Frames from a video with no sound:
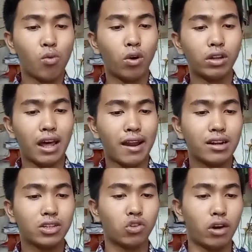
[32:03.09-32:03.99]
what are
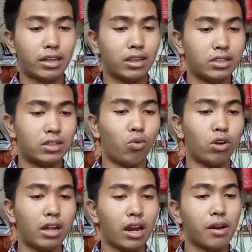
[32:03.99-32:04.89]
the strategy,
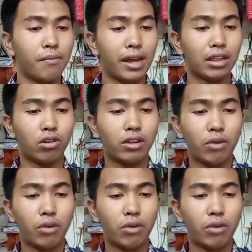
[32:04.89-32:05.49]
what are the method